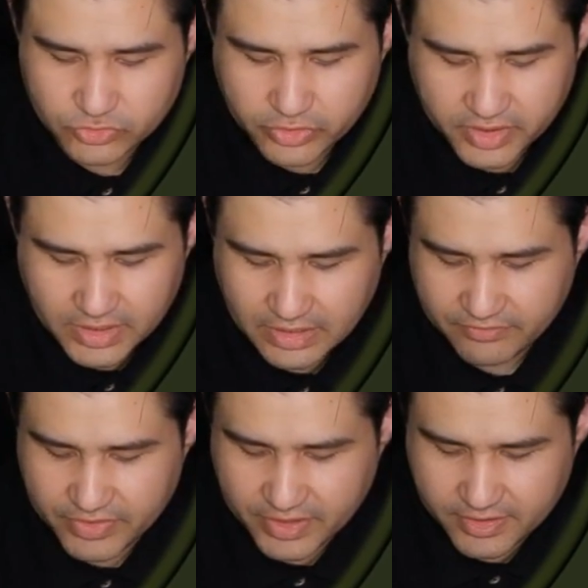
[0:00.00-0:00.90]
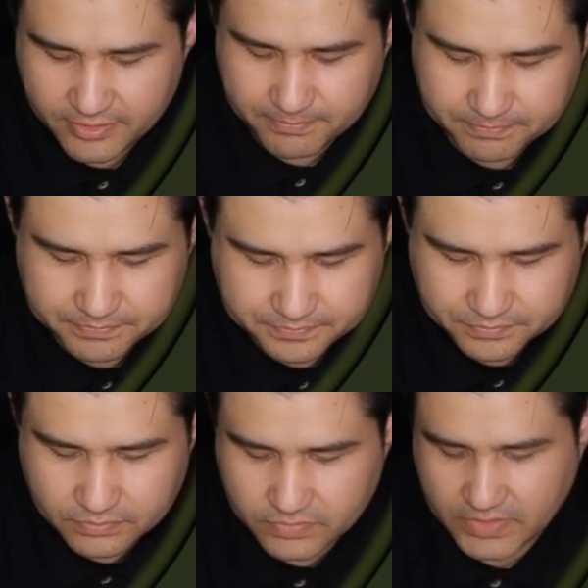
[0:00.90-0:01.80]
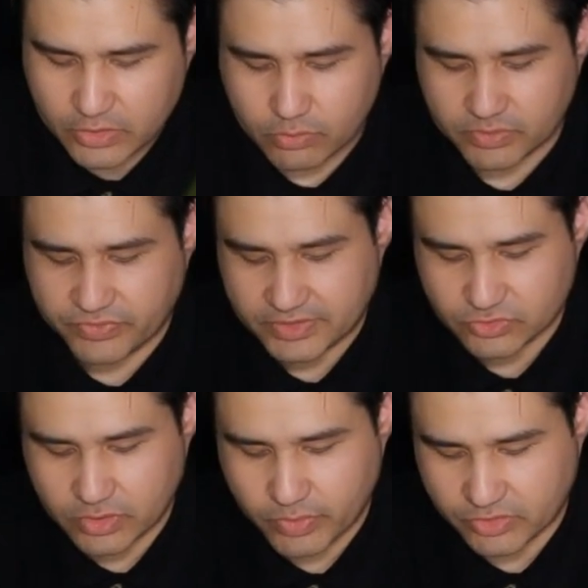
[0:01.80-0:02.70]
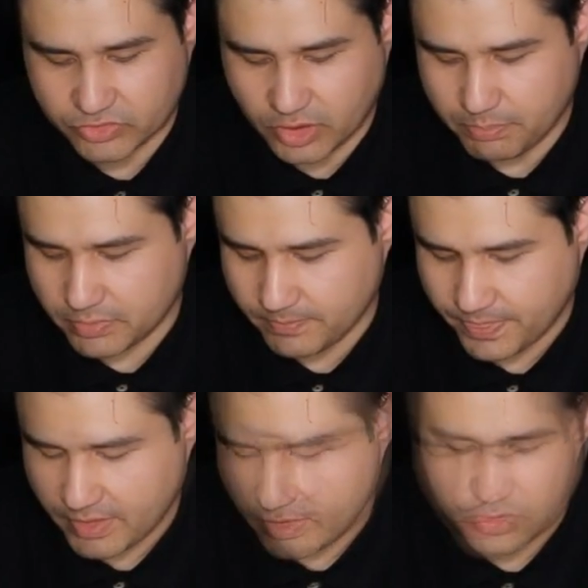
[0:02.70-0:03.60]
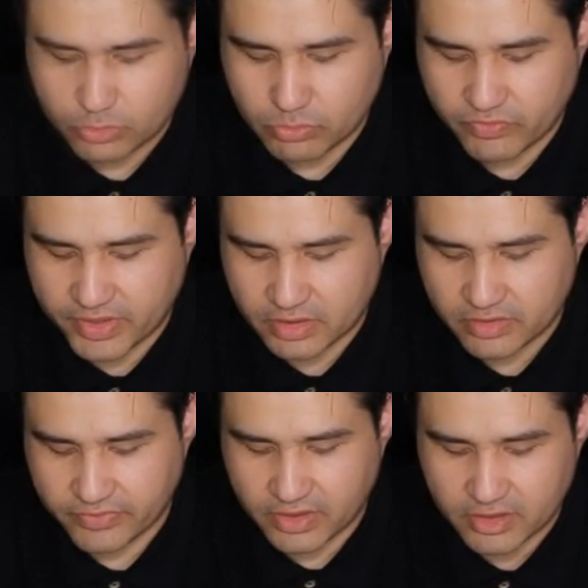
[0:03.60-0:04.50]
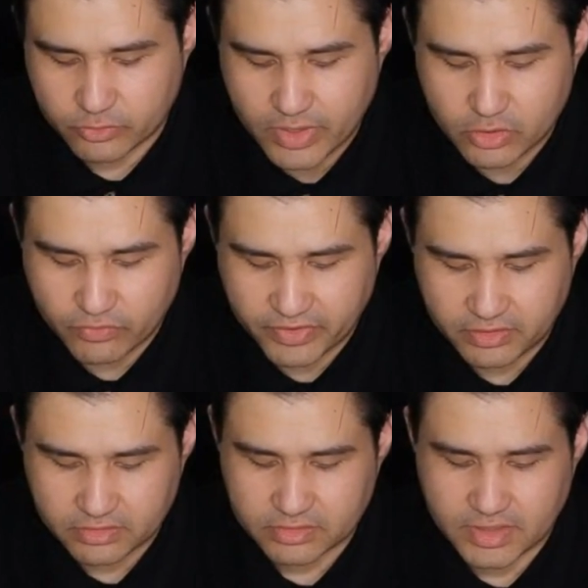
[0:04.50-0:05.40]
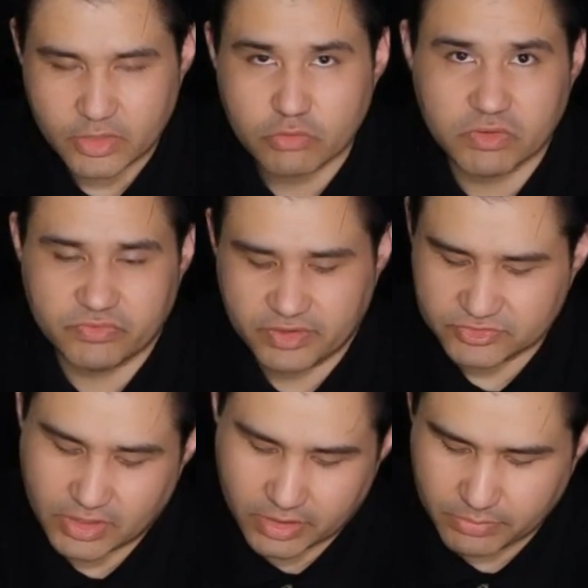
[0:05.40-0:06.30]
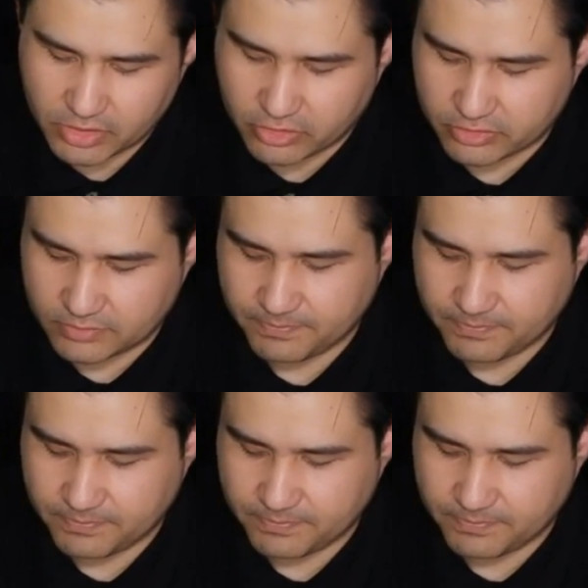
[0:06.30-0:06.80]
you already have the double face all the way on top, you need to move an indifferent card right over the double face, the GIMMICK card.